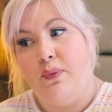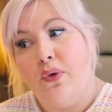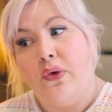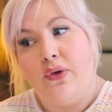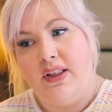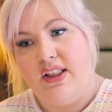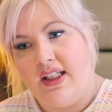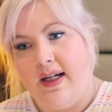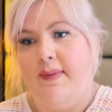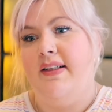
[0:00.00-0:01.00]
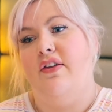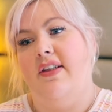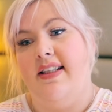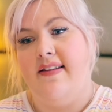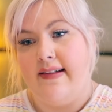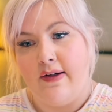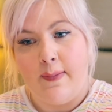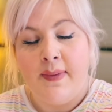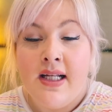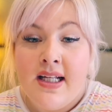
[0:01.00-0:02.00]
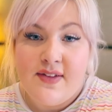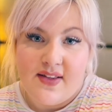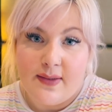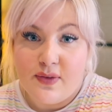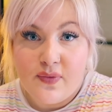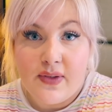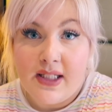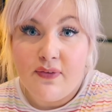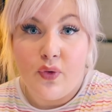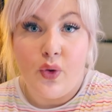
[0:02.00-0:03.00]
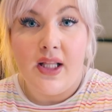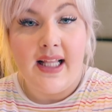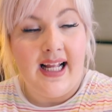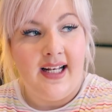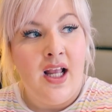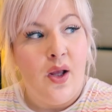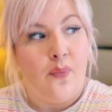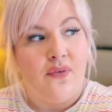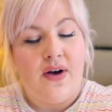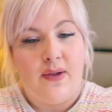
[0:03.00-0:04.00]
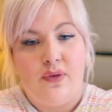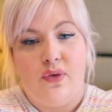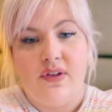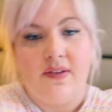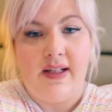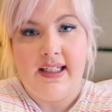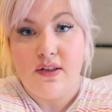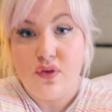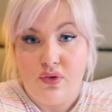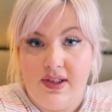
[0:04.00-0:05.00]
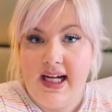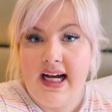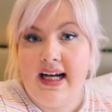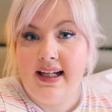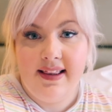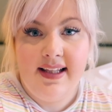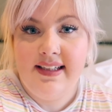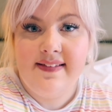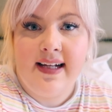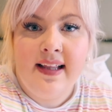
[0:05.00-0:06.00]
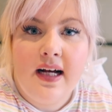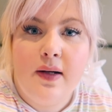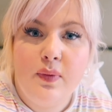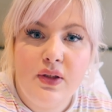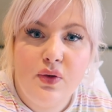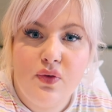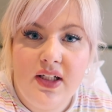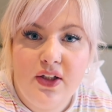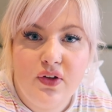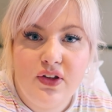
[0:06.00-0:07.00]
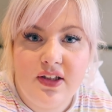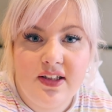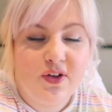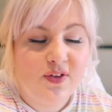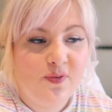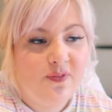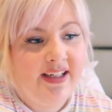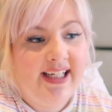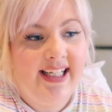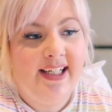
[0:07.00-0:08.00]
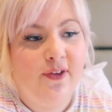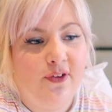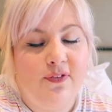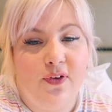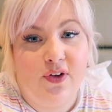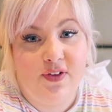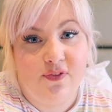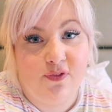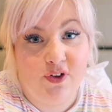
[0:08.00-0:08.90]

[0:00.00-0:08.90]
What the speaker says: going to share a picture on Instagram, so that was really fun. And then we found loads of like street art and things like that, which was really good, and got some really cool photos of